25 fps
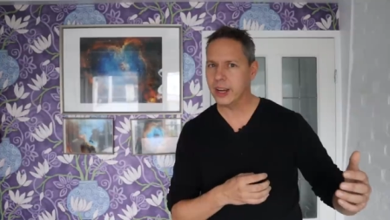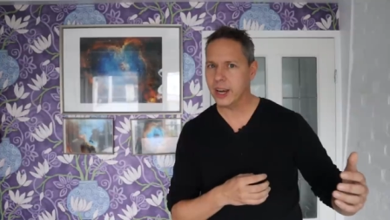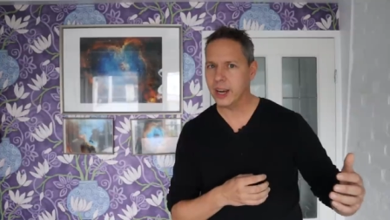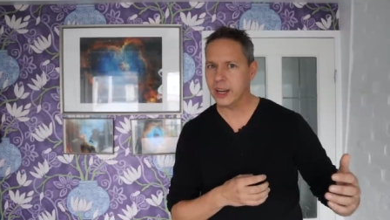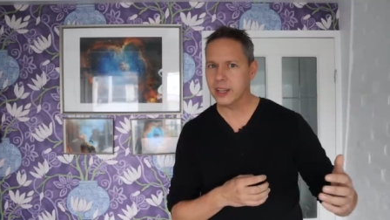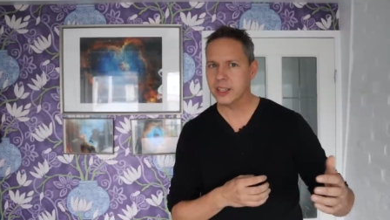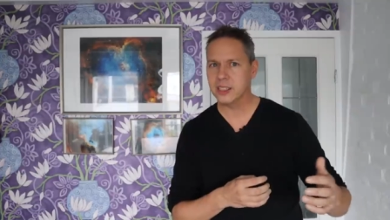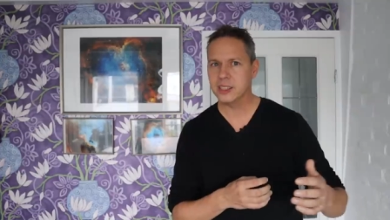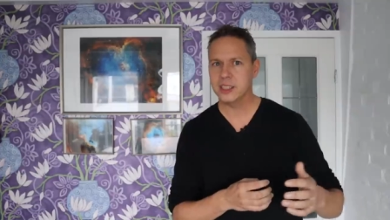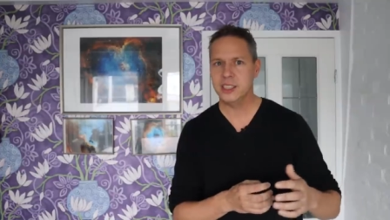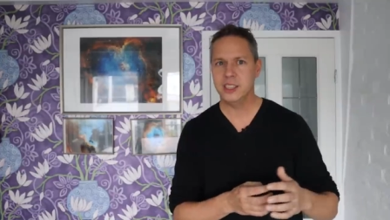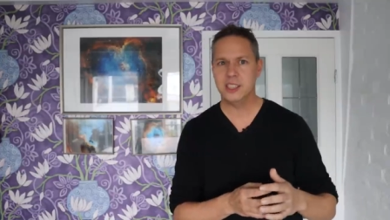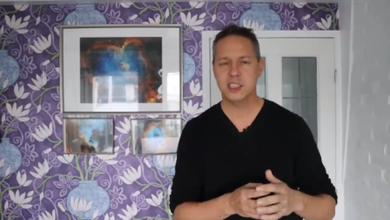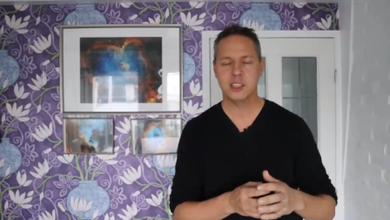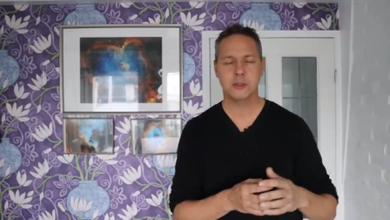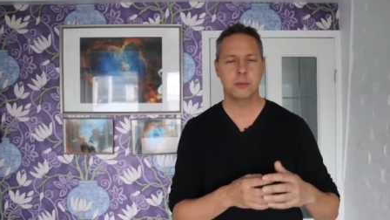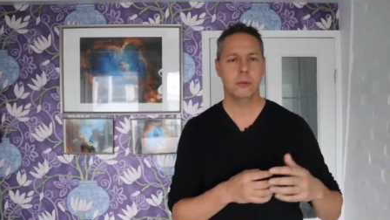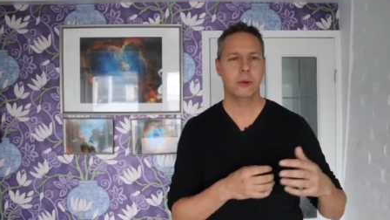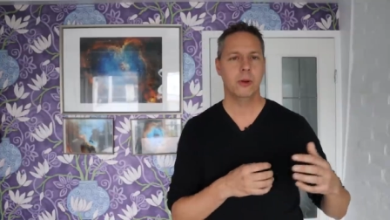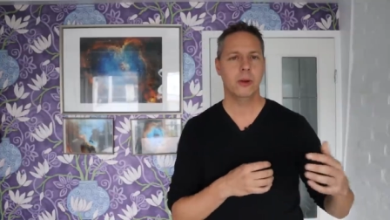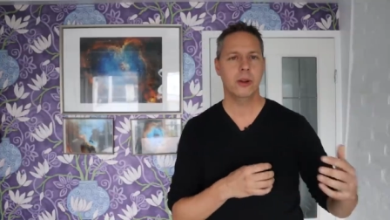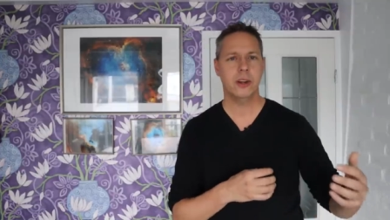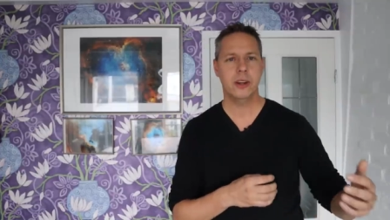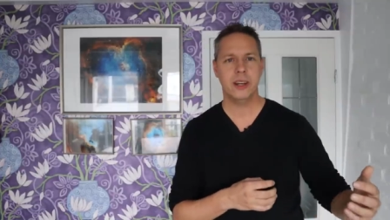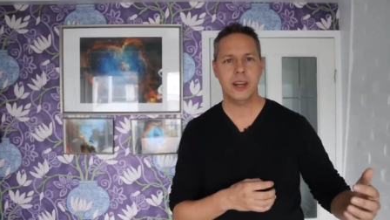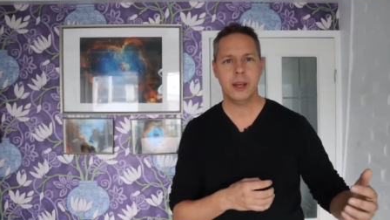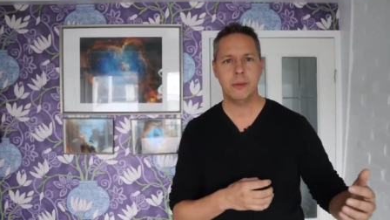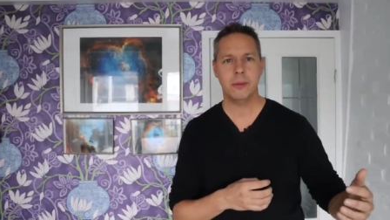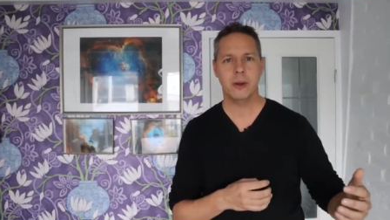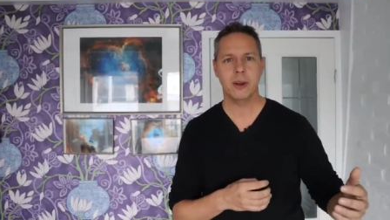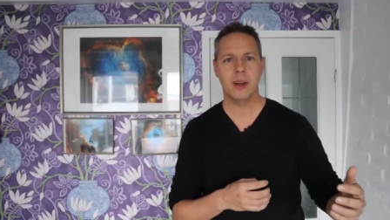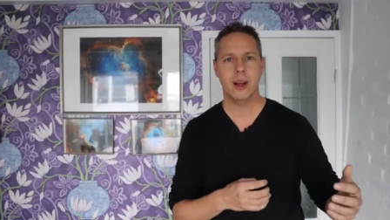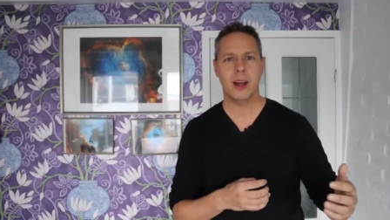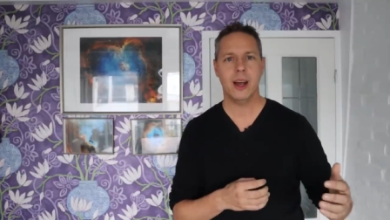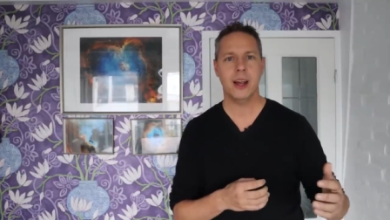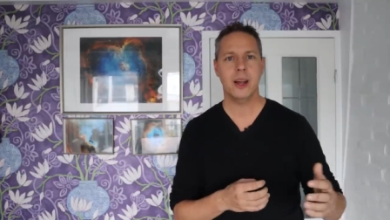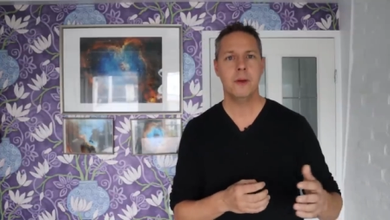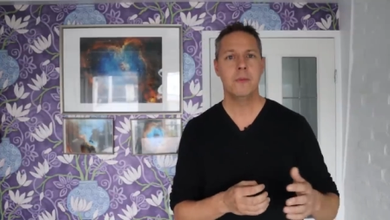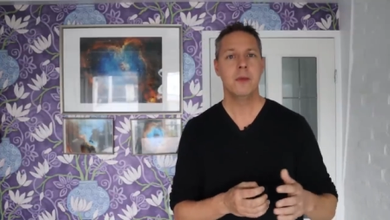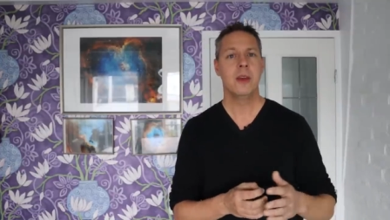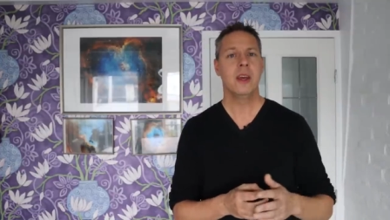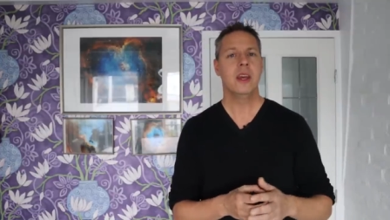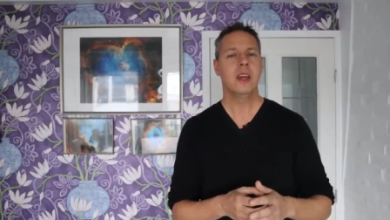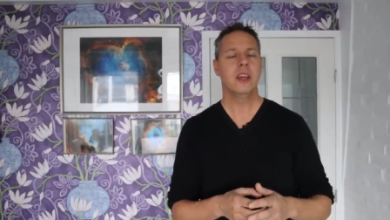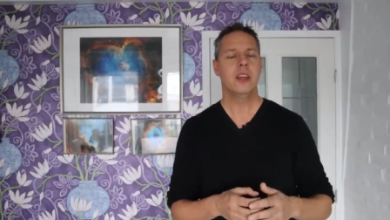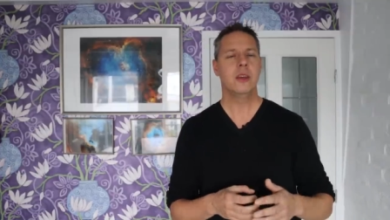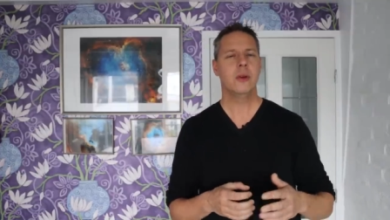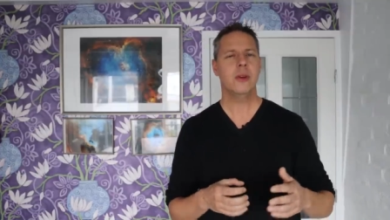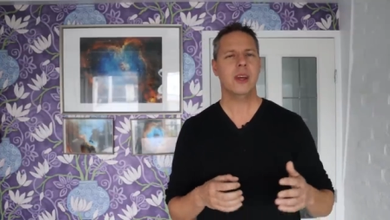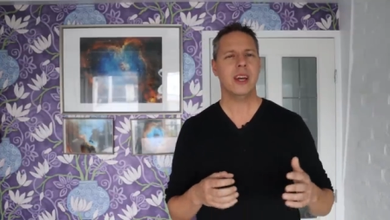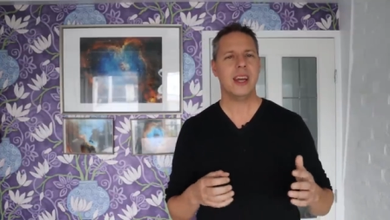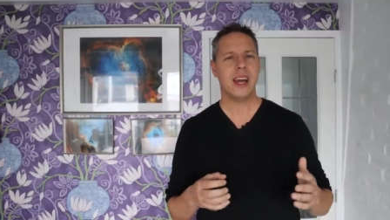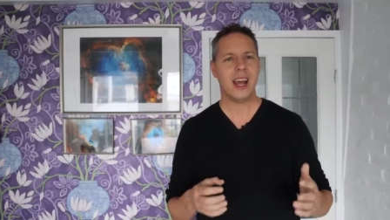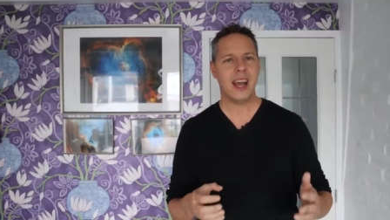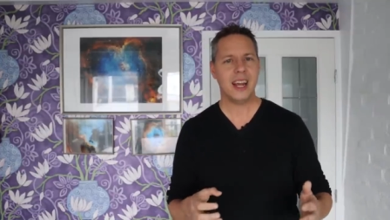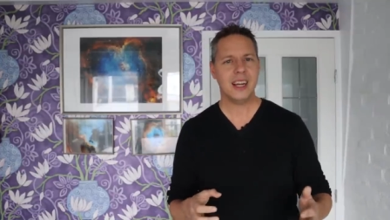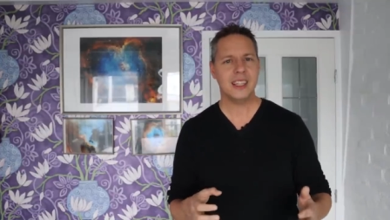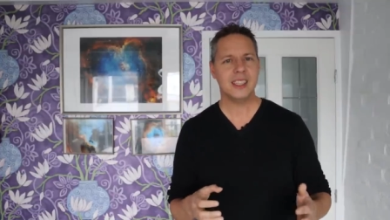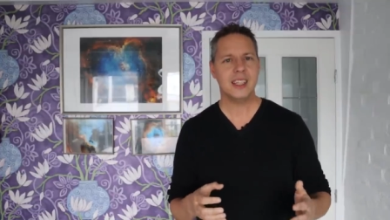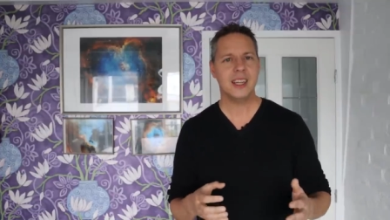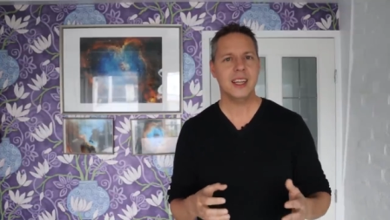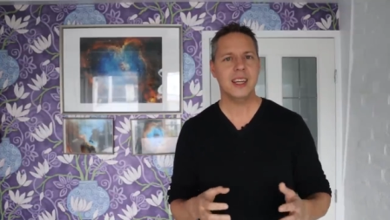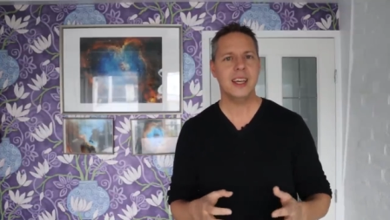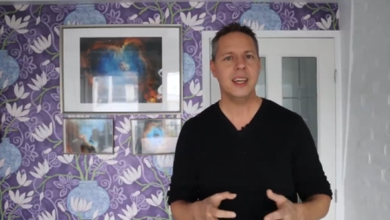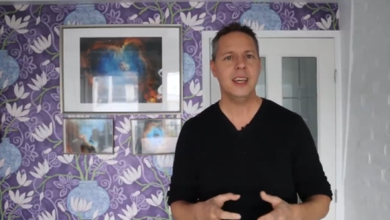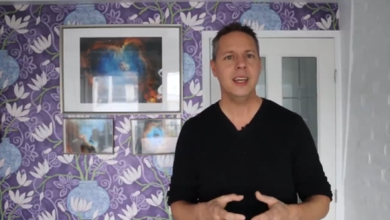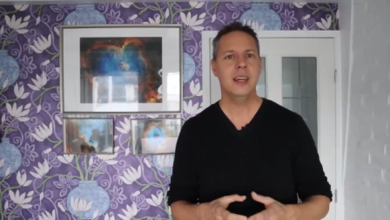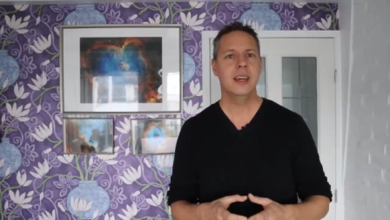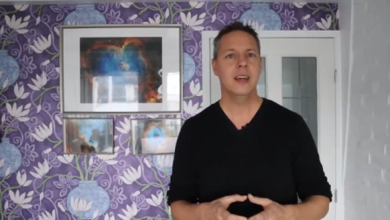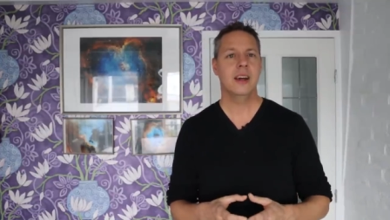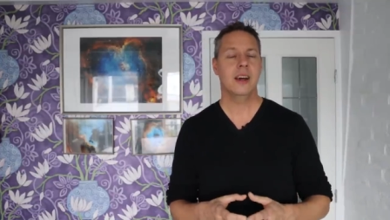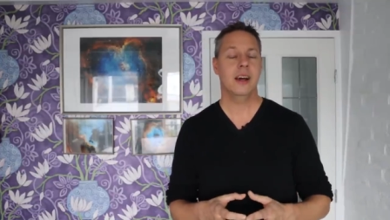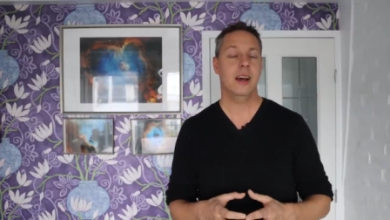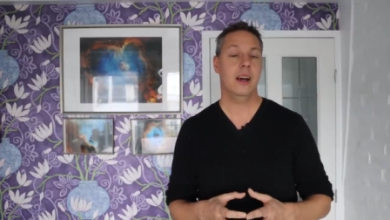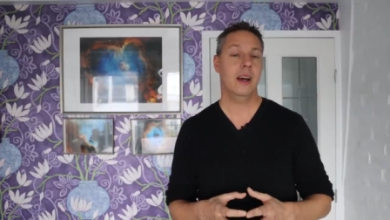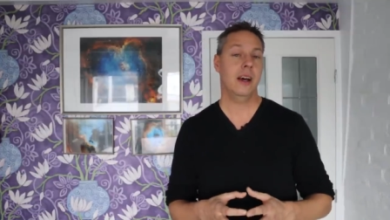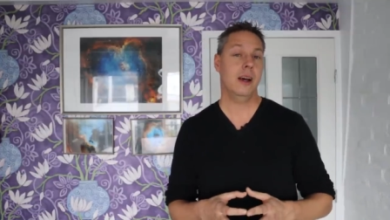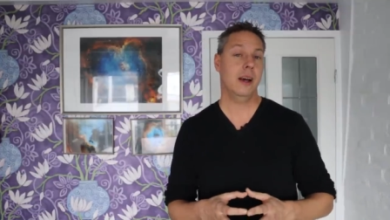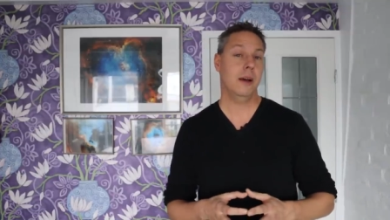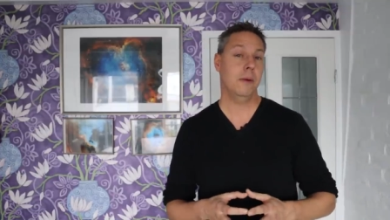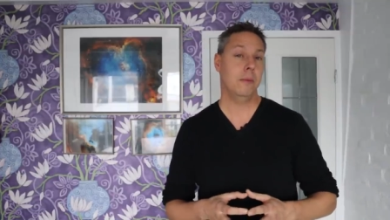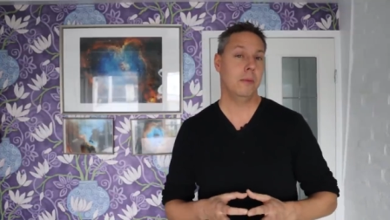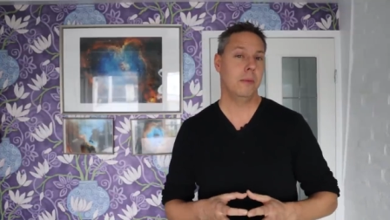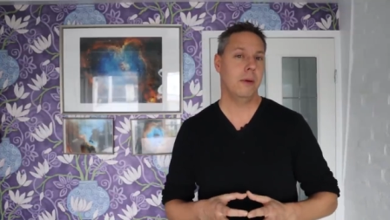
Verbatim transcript: galaxies, smaller nebulae, you can actually uh,